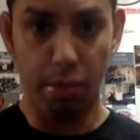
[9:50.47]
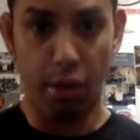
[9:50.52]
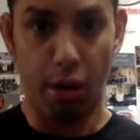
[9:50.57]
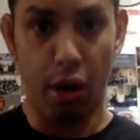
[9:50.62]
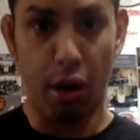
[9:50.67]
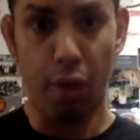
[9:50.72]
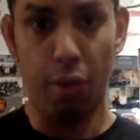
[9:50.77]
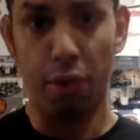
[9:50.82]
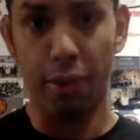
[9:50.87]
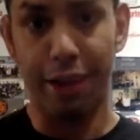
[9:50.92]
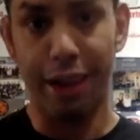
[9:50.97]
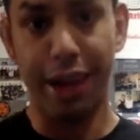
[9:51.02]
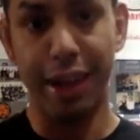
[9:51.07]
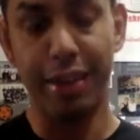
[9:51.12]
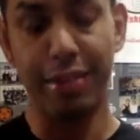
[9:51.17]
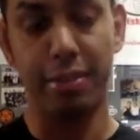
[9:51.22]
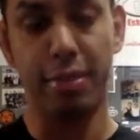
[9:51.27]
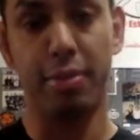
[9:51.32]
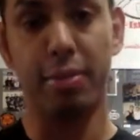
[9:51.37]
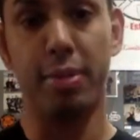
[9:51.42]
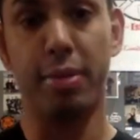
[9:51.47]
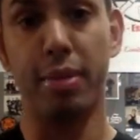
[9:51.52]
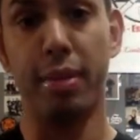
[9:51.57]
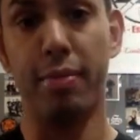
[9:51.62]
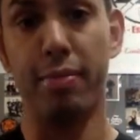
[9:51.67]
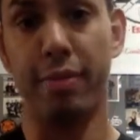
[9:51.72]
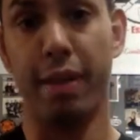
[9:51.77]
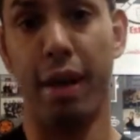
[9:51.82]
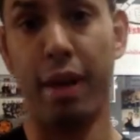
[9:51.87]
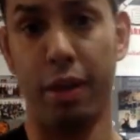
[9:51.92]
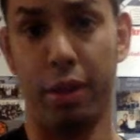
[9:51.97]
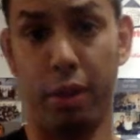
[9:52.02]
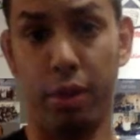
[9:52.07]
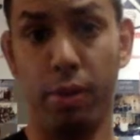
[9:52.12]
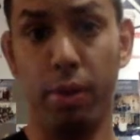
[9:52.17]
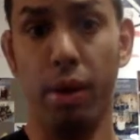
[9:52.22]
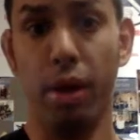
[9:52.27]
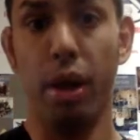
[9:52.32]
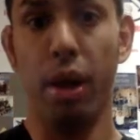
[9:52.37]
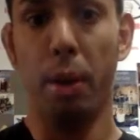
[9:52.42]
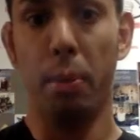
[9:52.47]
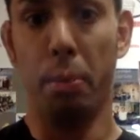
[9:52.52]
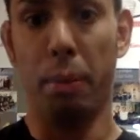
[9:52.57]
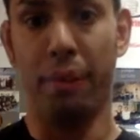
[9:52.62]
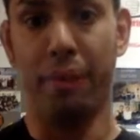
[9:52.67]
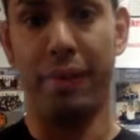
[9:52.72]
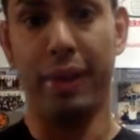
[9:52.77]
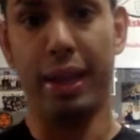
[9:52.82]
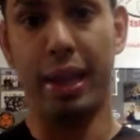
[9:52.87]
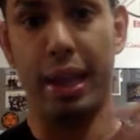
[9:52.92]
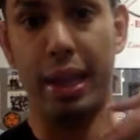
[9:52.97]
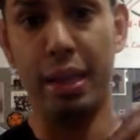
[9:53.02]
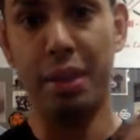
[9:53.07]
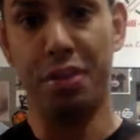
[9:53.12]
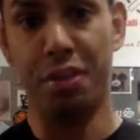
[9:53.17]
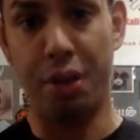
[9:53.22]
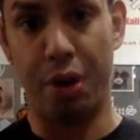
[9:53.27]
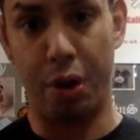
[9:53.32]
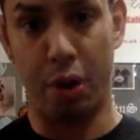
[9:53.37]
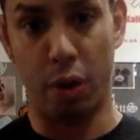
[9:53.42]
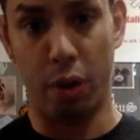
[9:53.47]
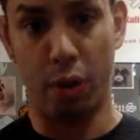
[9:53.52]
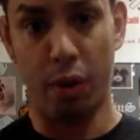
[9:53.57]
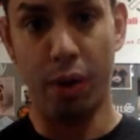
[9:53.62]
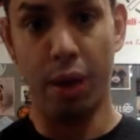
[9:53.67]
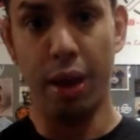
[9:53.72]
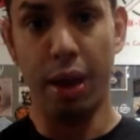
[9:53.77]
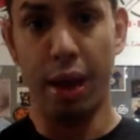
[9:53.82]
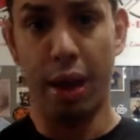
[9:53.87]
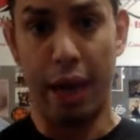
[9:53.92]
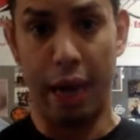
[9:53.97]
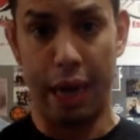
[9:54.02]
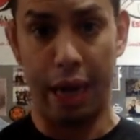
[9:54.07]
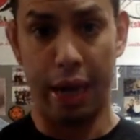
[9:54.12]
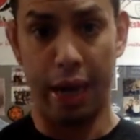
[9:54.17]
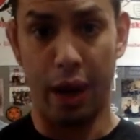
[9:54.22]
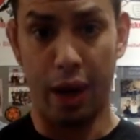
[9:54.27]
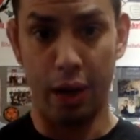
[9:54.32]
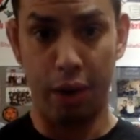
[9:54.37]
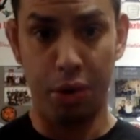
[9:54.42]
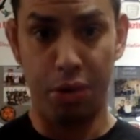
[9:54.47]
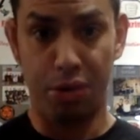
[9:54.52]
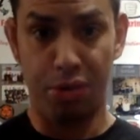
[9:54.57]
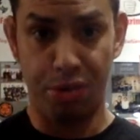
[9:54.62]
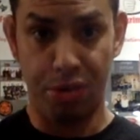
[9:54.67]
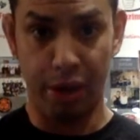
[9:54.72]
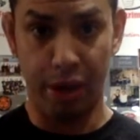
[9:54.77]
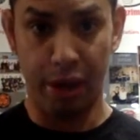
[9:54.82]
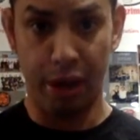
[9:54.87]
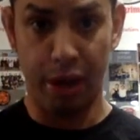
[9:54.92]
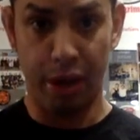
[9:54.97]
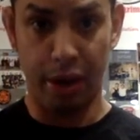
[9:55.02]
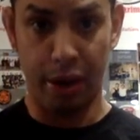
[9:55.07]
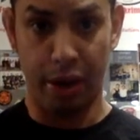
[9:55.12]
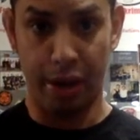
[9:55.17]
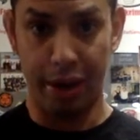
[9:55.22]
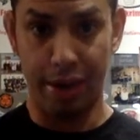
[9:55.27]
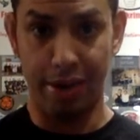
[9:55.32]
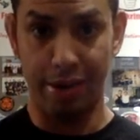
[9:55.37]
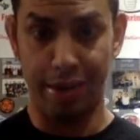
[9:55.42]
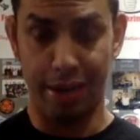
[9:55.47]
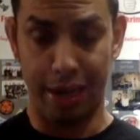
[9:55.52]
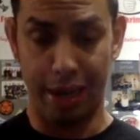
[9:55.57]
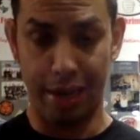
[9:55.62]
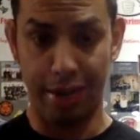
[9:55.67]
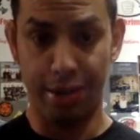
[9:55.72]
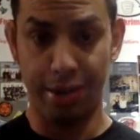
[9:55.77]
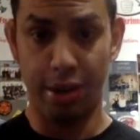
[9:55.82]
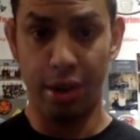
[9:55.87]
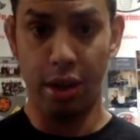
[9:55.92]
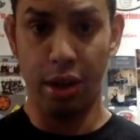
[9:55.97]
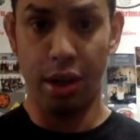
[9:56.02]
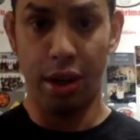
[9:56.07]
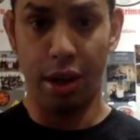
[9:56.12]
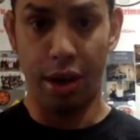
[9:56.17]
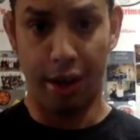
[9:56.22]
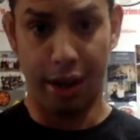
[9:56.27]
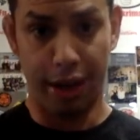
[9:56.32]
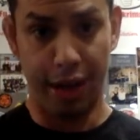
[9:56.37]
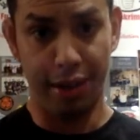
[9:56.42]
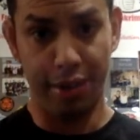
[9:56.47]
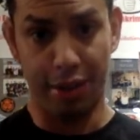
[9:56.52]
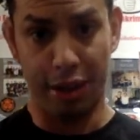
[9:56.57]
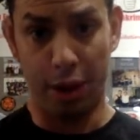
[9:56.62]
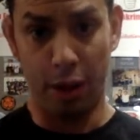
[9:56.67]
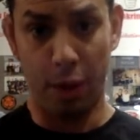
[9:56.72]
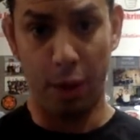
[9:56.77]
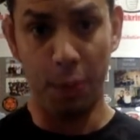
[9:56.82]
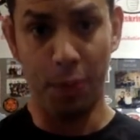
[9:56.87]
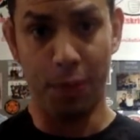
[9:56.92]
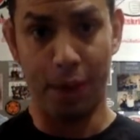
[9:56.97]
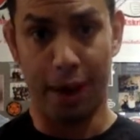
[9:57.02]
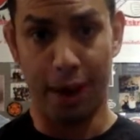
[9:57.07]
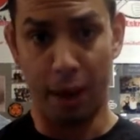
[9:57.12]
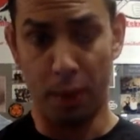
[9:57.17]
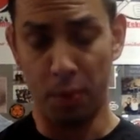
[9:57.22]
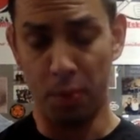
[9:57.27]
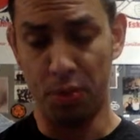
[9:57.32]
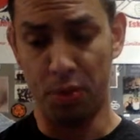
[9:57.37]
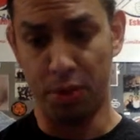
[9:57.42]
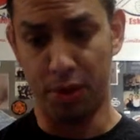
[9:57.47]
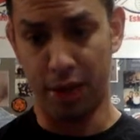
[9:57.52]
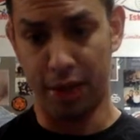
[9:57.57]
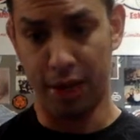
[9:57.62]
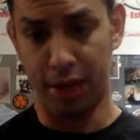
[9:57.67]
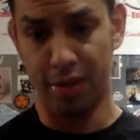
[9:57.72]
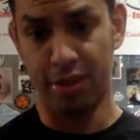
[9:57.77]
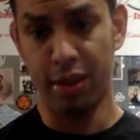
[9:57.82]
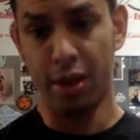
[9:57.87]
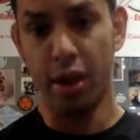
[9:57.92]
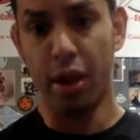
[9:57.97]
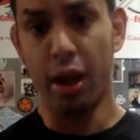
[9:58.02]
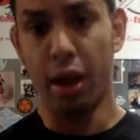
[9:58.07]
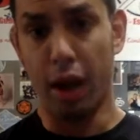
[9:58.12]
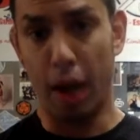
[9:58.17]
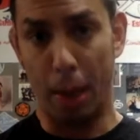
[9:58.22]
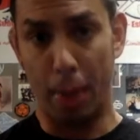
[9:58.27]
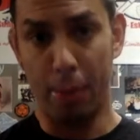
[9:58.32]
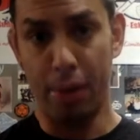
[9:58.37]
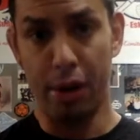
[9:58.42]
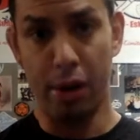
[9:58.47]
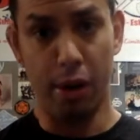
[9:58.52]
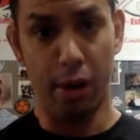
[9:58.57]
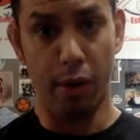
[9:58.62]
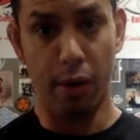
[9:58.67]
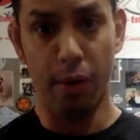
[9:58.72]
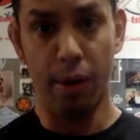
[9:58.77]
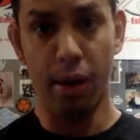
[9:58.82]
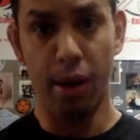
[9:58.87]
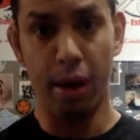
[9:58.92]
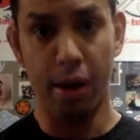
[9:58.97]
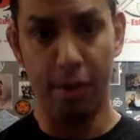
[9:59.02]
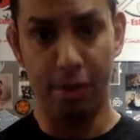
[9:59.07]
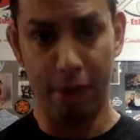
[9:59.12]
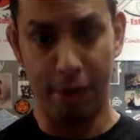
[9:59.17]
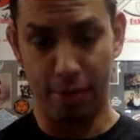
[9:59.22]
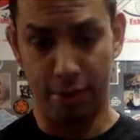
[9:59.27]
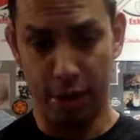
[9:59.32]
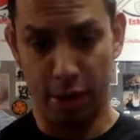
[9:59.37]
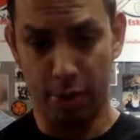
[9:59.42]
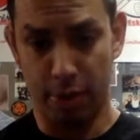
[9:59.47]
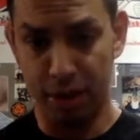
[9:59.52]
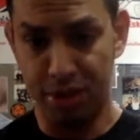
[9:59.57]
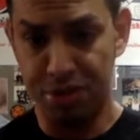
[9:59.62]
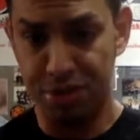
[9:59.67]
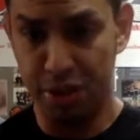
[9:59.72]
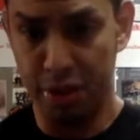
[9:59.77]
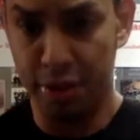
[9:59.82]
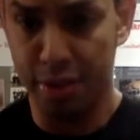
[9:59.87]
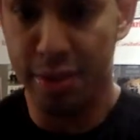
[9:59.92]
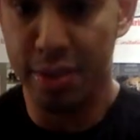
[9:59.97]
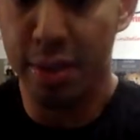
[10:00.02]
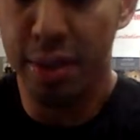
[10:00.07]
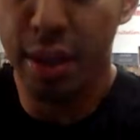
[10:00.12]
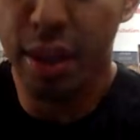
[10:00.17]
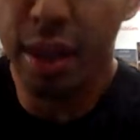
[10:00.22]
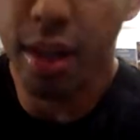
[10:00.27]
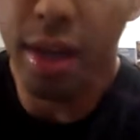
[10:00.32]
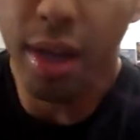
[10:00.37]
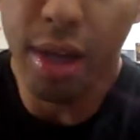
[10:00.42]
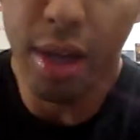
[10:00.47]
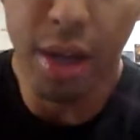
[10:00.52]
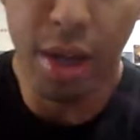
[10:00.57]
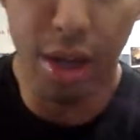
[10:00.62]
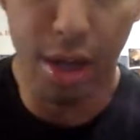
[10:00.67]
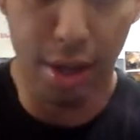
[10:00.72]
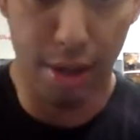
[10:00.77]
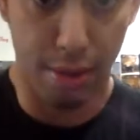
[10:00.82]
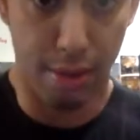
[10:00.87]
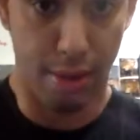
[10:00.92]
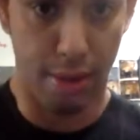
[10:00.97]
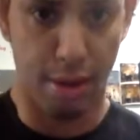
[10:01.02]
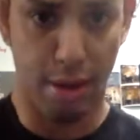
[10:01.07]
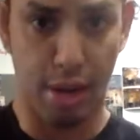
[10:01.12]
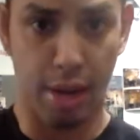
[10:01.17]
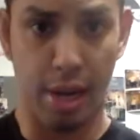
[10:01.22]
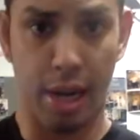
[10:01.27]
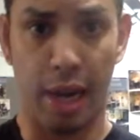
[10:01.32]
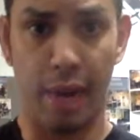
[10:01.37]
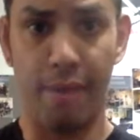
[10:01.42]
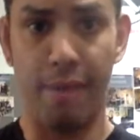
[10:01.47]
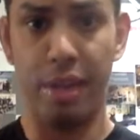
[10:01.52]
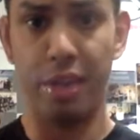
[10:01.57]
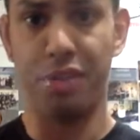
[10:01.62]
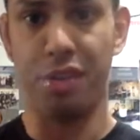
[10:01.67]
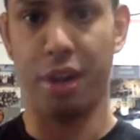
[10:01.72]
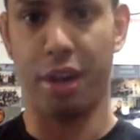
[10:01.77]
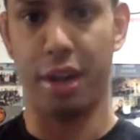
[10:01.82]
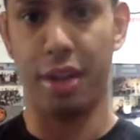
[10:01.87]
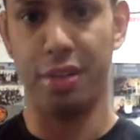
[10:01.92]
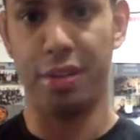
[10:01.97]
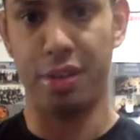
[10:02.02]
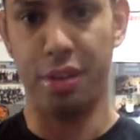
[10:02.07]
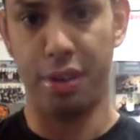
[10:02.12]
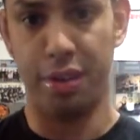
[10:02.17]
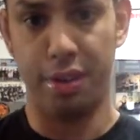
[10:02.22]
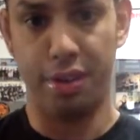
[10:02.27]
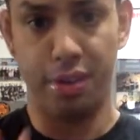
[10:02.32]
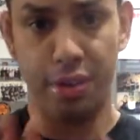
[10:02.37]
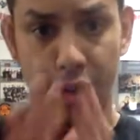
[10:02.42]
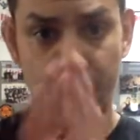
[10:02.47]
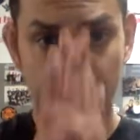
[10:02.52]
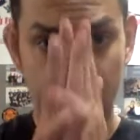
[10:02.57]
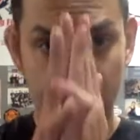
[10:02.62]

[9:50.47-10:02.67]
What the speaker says: although that is of some value, but the internal in how you treat your insides. All right, so I hope that helps you guys. Let me know if you have any questions, comments, or concerns.